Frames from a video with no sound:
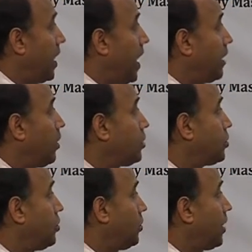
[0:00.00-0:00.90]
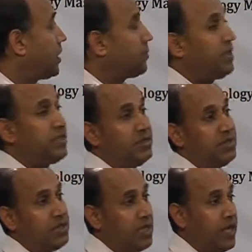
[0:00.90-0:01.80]
and also expensive
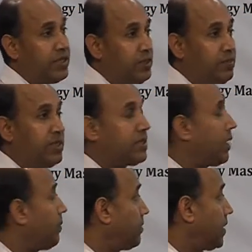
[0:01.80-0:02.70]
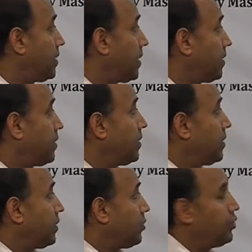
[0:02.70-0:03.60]
sensor like GPS type of sensor
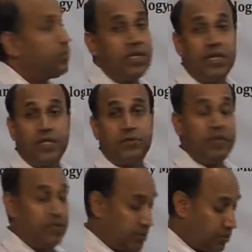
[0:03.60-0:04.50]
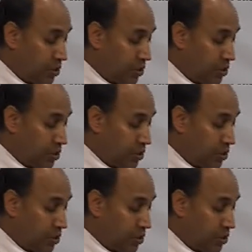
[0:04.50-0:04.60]
which are expensive.